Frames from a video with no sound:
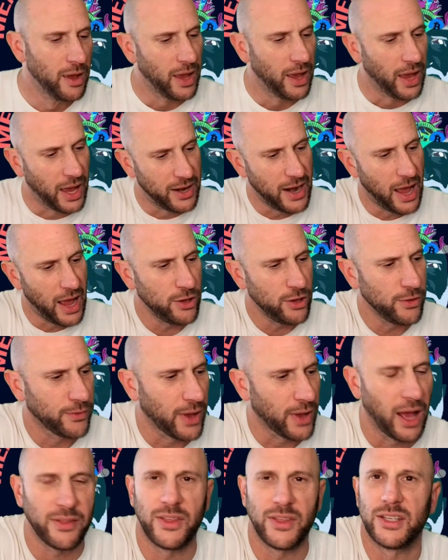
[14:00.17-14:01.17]
And now you've
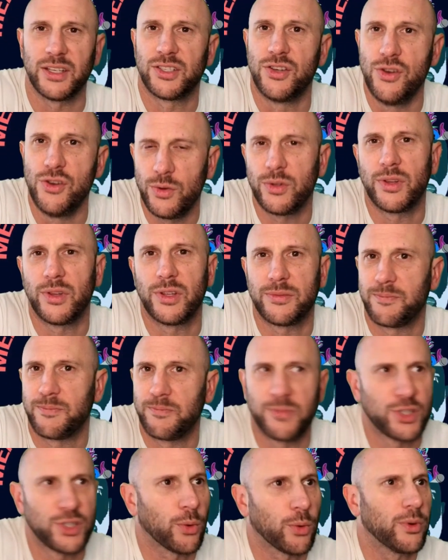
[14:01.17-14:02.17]
got this new this
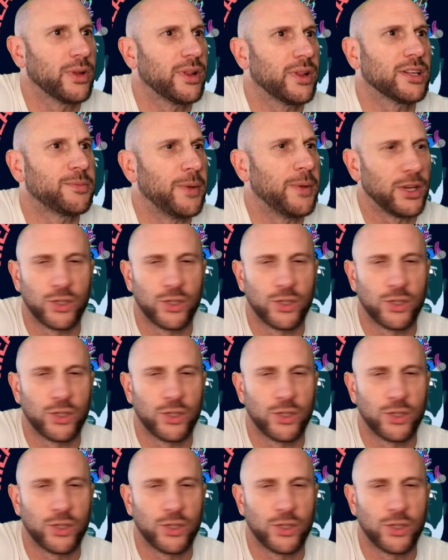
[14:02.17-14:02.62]
story that's being